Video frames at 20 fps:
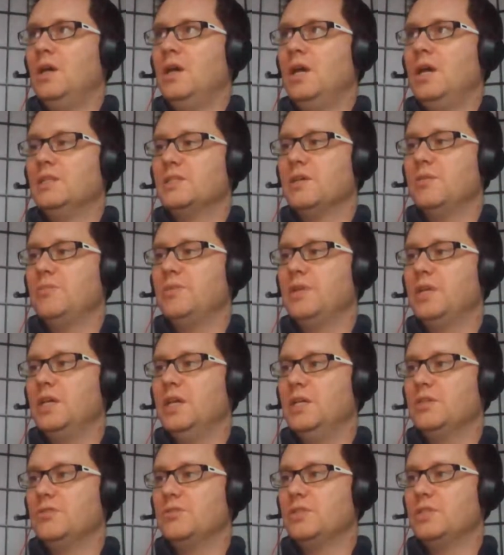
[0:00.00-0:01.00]
And something
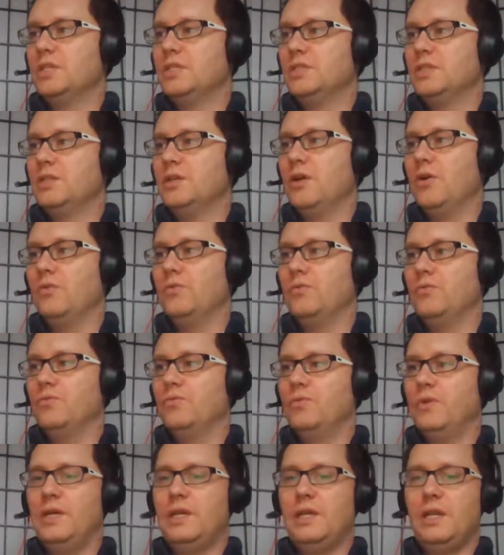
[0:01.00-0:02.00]
interesting to note,
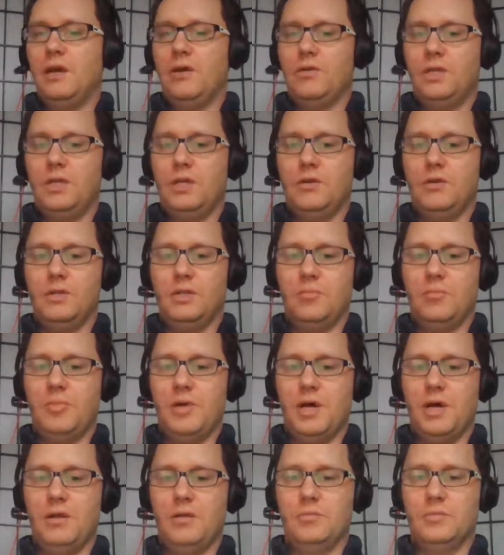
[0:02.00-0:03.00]
way down here at the
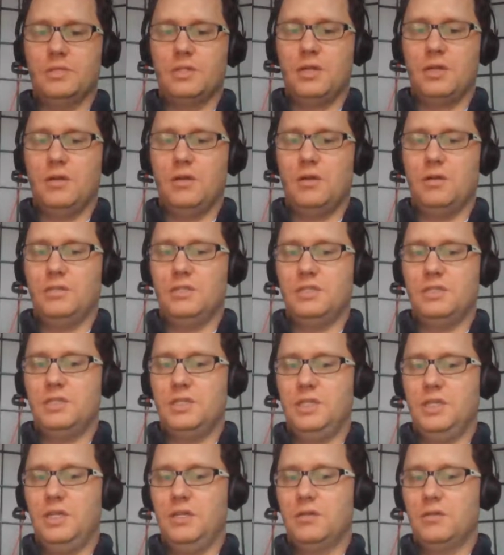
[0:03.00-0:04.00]
bottom, it's kind of hard to
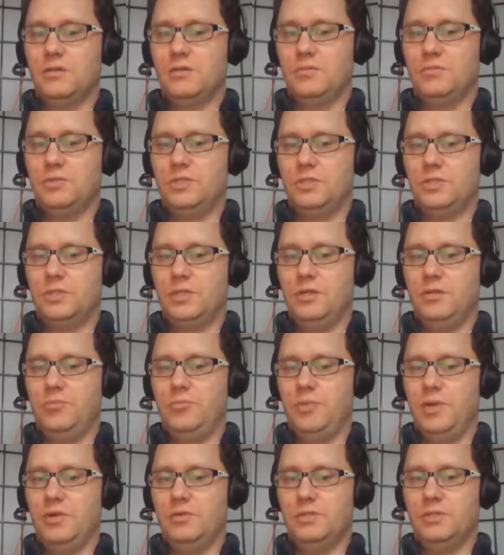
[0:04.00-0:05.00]
see. I'm just going to
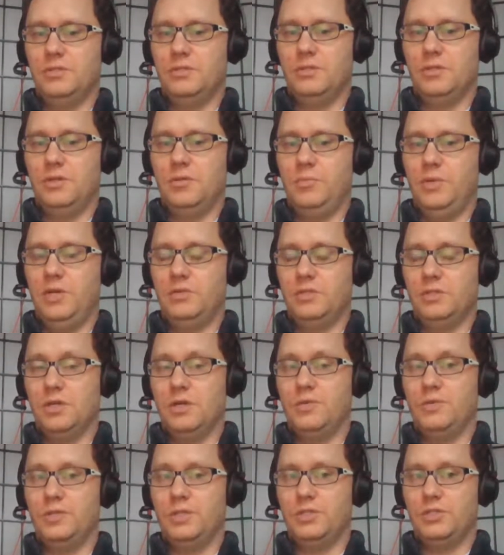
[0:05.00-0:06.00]
bounce on
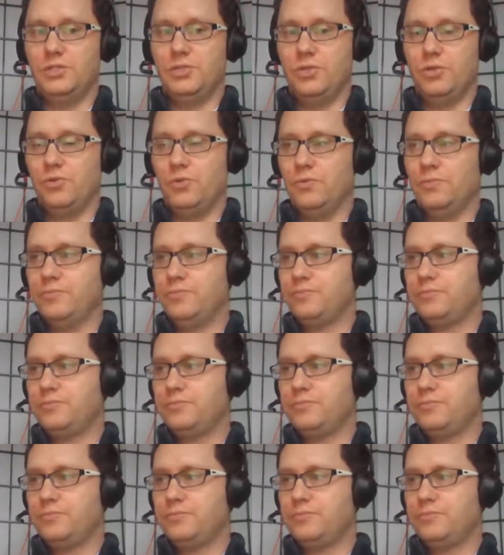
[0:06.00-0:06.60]
it with this circle.